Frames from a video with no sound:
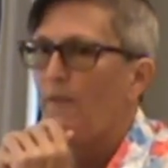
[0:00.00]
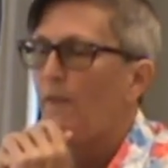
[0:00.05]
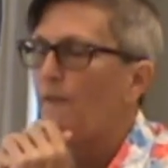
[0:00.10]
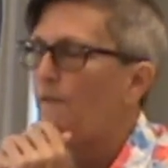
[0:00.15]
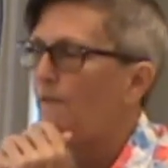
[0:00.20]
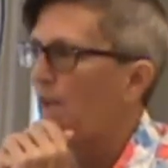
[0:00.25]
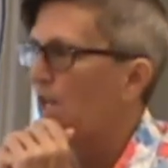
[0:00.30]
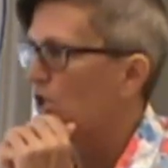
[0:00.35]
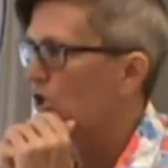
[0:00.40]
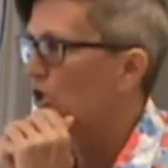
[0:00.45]
the
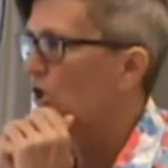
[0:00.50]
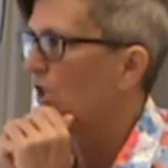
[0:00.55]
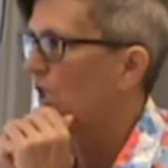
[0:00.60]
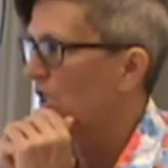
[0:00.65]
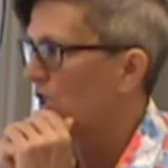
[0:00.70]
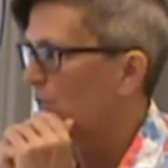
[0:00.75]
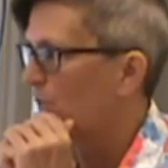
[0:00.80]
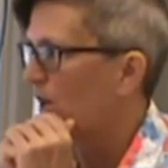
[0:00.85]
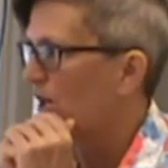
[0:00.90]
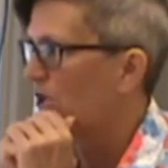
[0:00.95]
facial
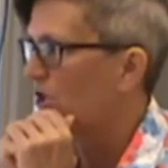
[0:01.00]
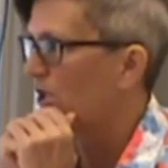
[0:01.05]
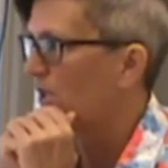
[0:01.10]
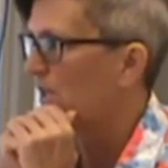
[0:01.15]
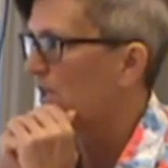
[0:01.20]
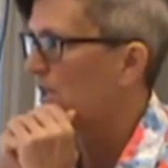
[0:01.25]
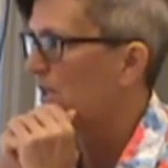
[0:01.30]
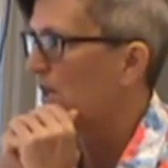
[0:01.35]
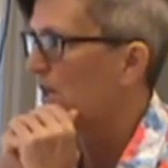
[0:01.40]
expressions